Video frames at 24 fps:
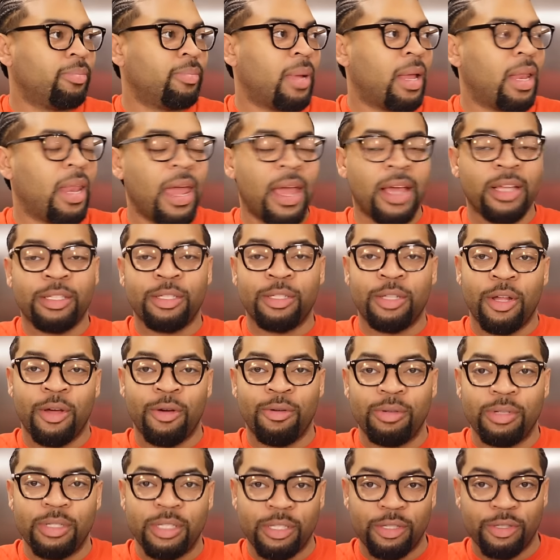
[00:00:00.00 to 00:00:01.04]
My last
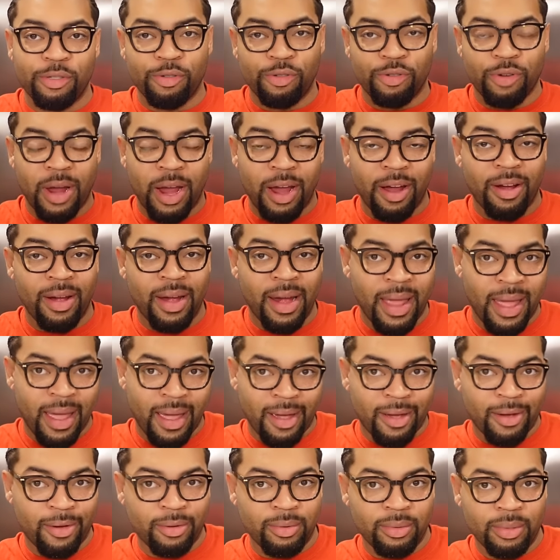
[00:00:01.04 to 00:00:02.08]
load is in the dryer
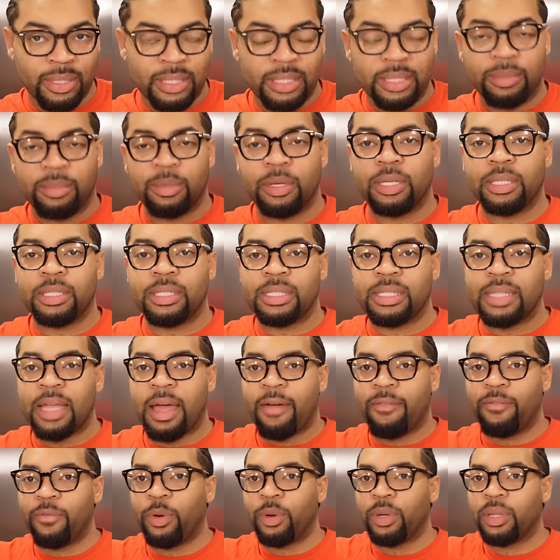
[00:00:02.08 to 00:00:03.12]
now because I'm gonna
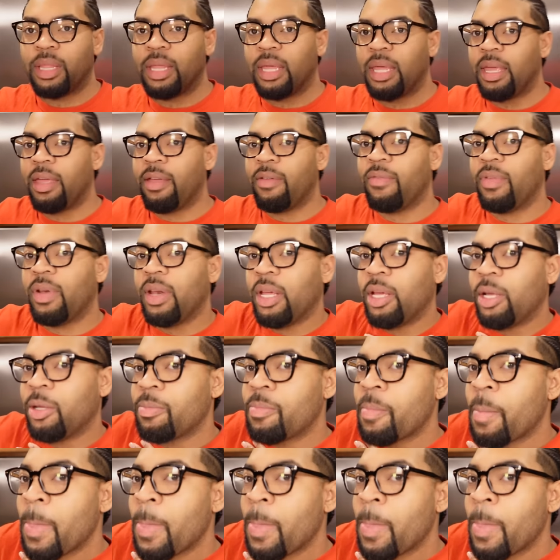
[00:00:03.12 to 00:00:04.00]
stop for the evening.